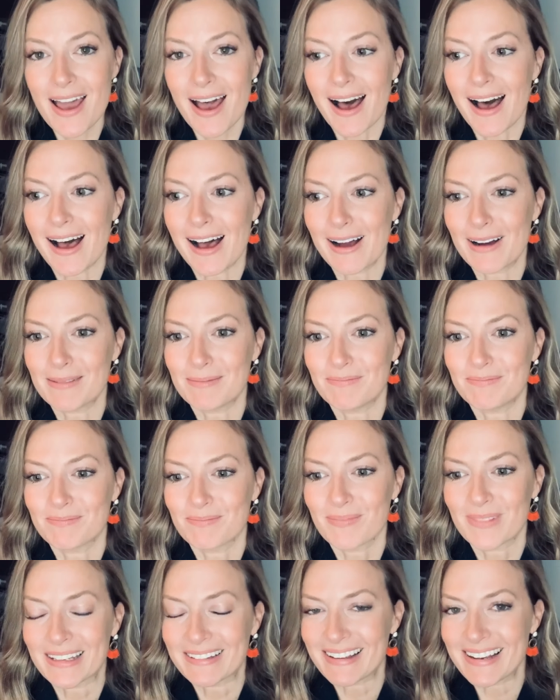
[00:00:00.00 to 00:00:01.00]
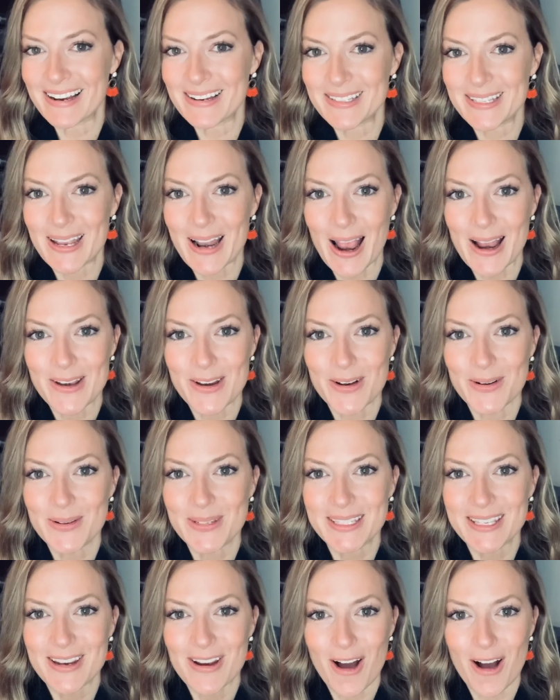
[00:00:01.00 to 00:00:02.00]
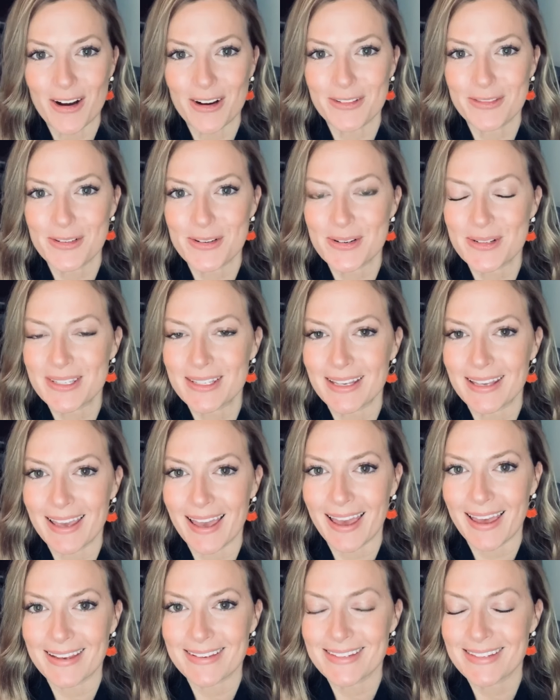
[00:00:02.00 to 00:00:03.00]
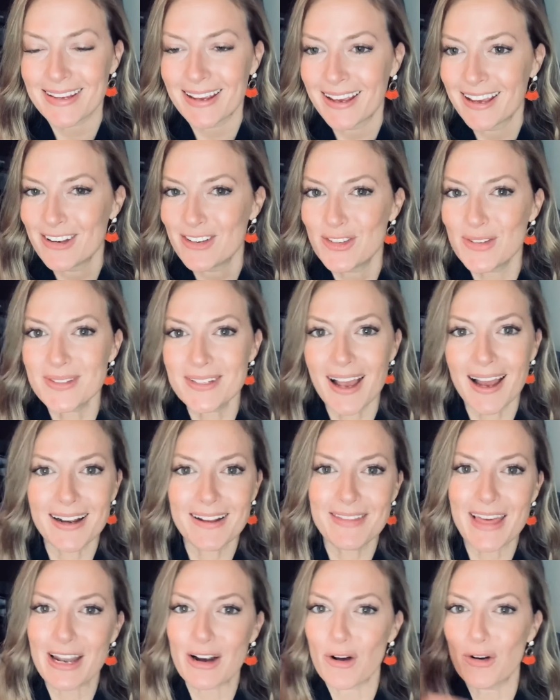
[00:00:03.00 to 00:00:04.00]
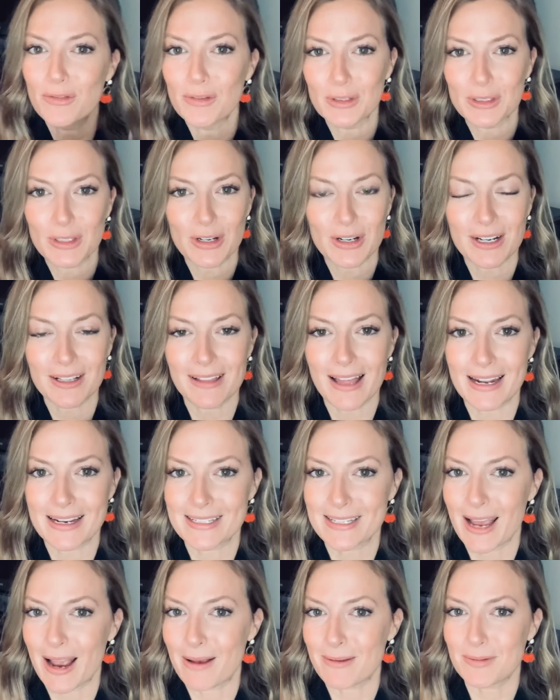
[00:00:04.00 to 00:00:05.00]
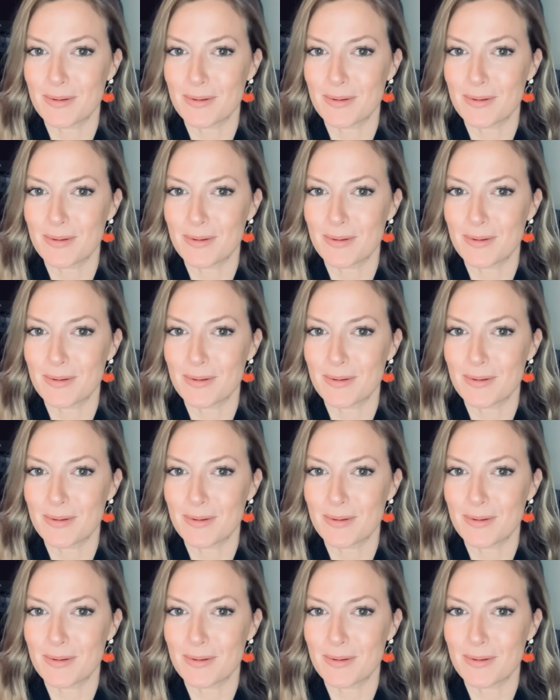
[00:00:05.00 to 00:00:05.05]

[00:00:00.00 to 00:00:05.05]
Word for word: Um, like I said, I know sonographers get just kind of that overlook a lot of times.